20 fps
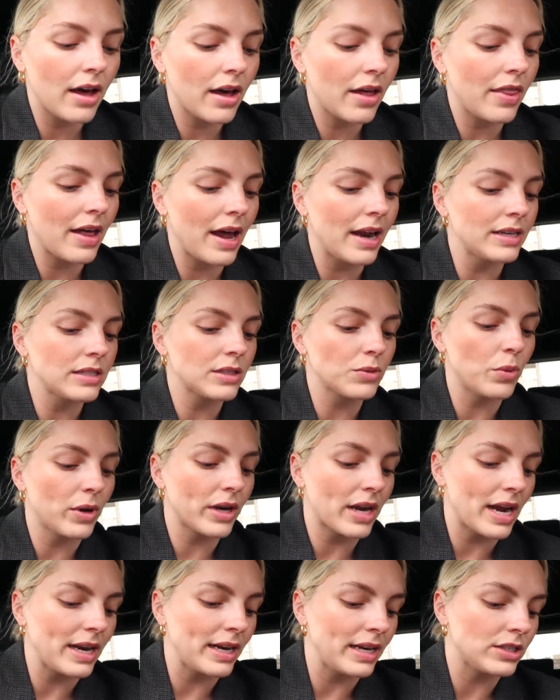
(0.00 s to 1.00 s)
that is
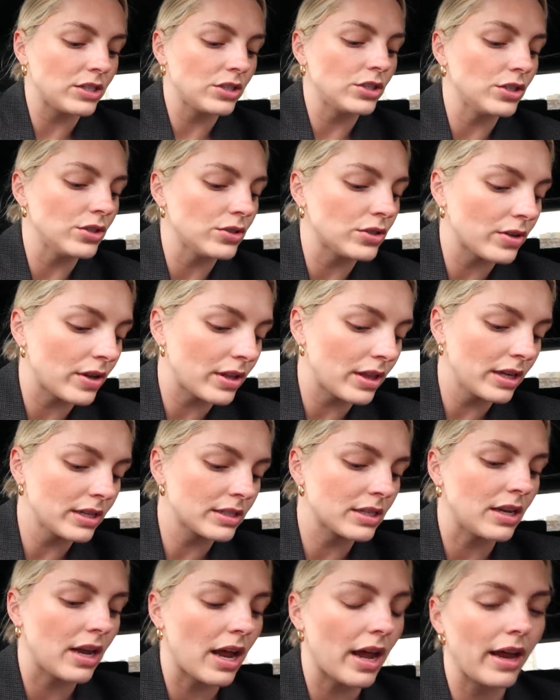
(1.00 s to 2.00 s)
what I need to do. So I think
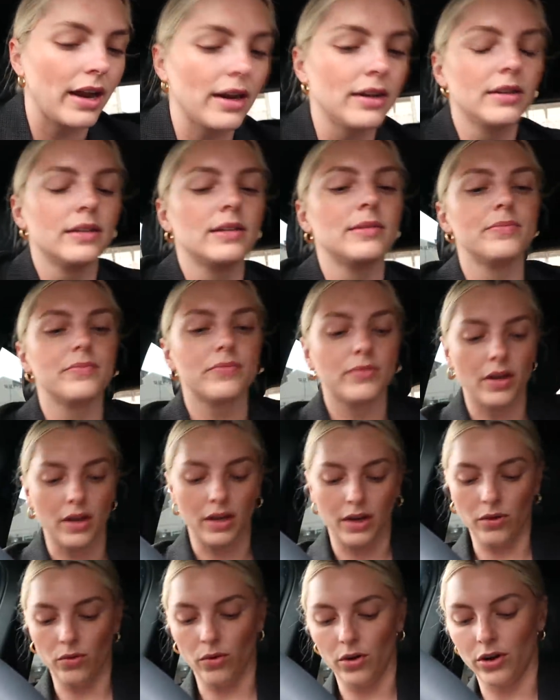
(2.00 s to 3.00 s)
tonight I'm
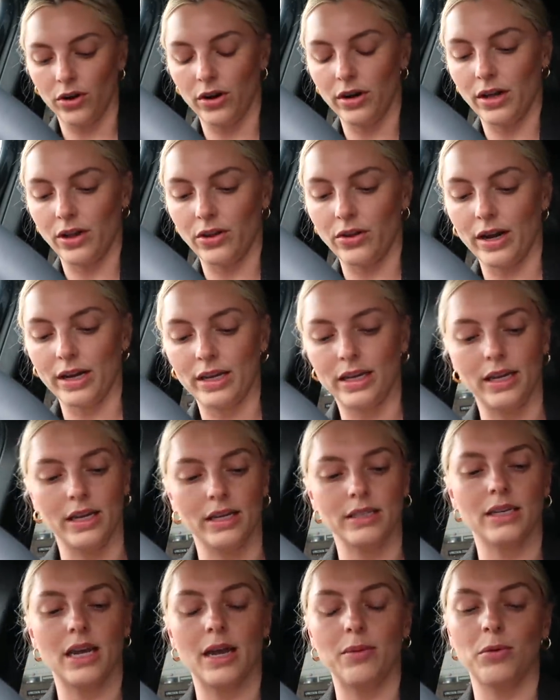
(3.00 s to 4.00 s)
gonna order another
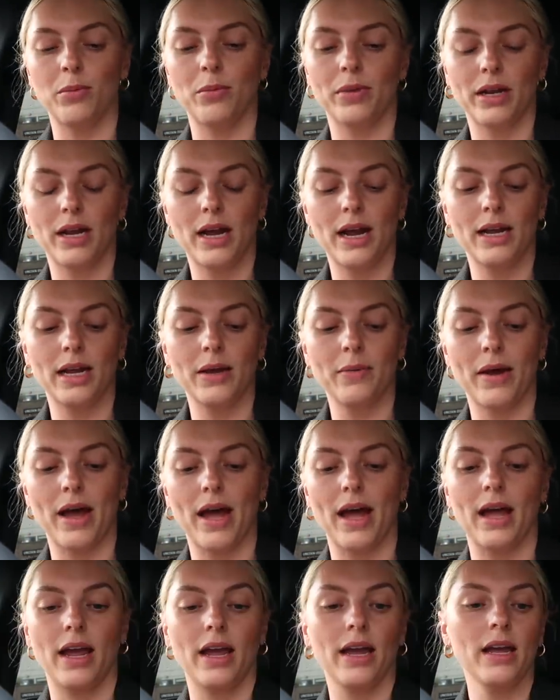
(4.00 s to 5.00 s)
IKEA table. But
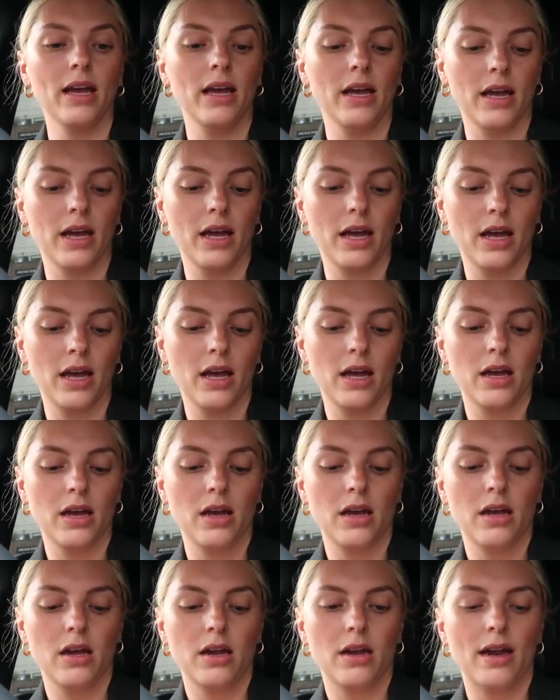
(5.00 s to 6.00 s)
anyway,
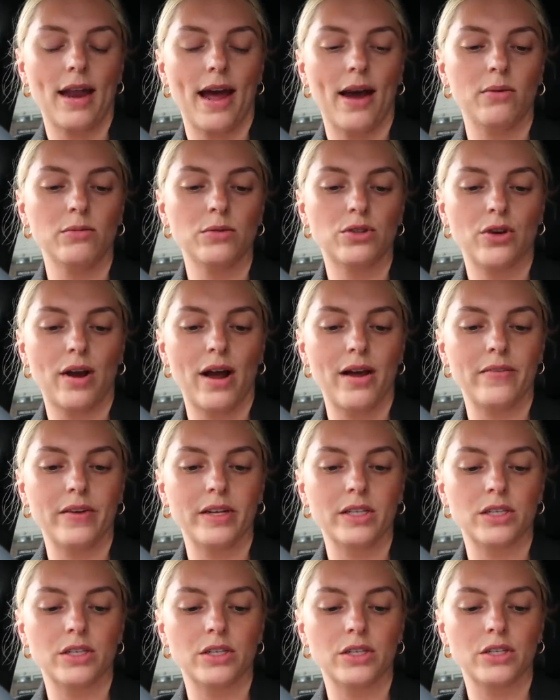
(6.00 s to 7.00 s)
now I'm
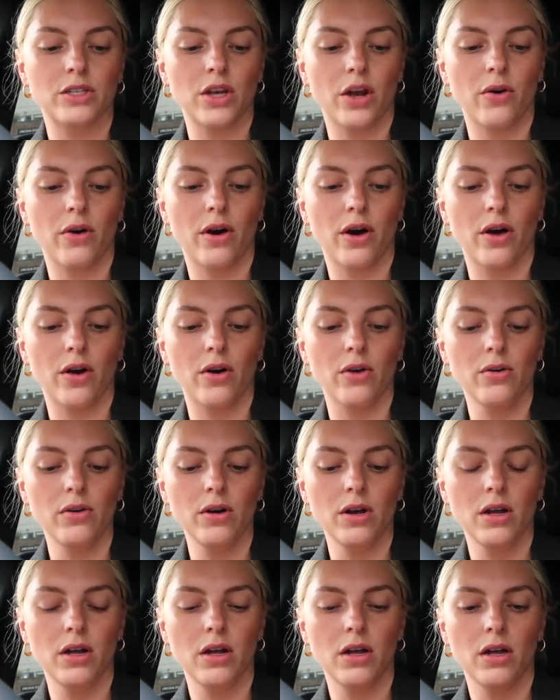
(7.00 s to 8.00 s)
driving to Soho
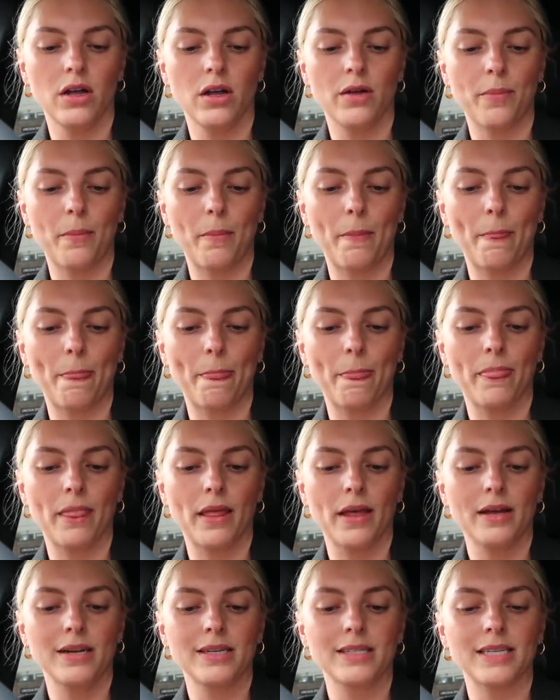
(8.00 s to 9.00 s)

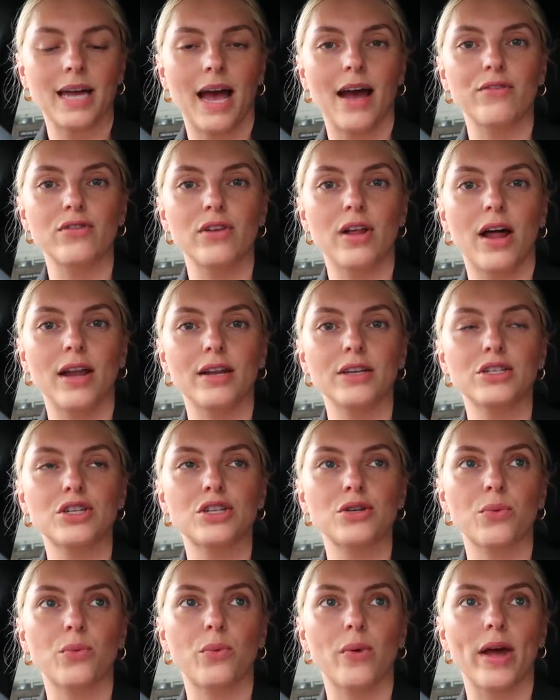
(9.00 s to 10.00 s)
to have
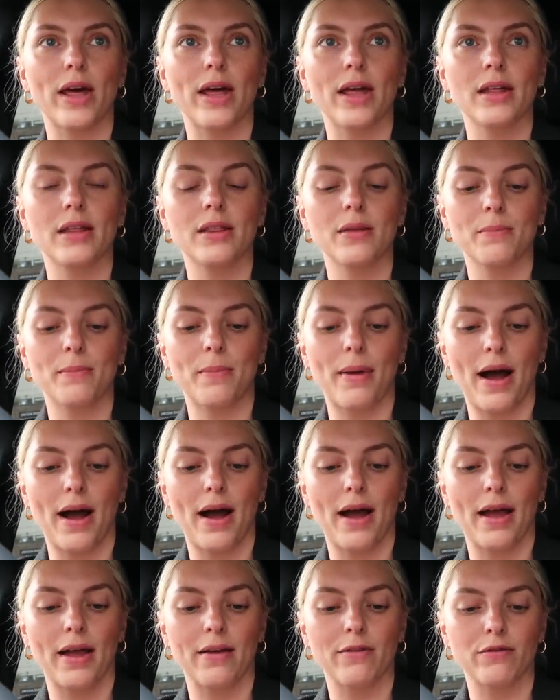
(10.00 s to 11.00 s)
lunch with
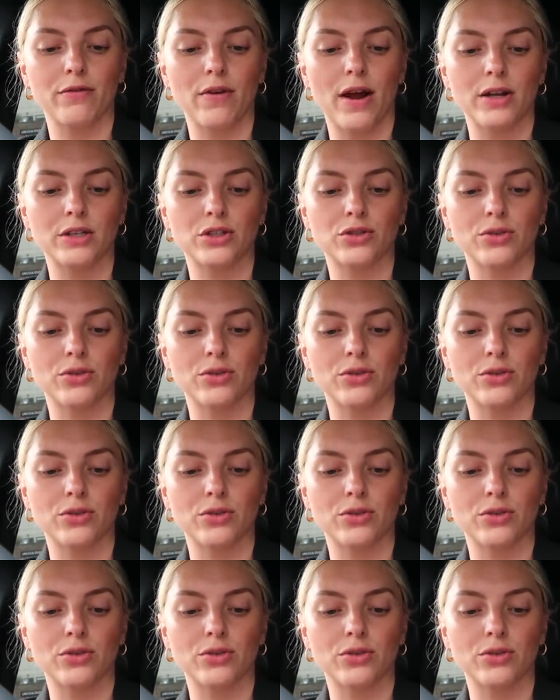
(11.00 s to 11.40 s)
my friend